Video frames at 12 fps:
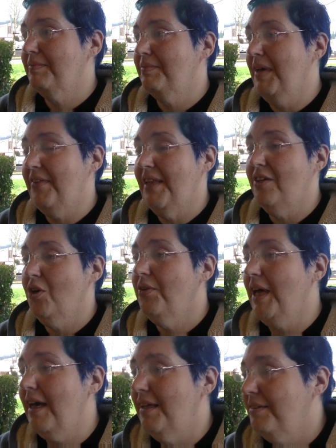and they know
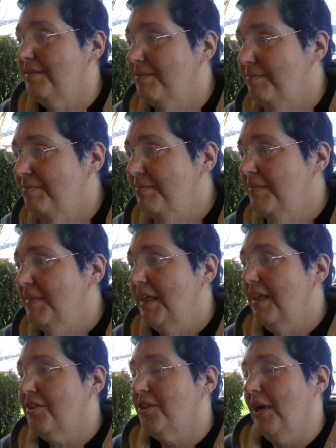that.
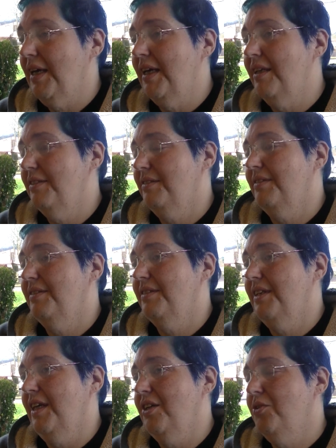And so I get
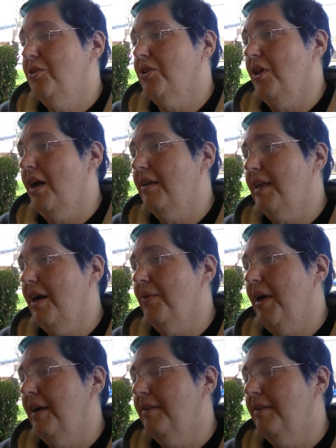used a lot that way.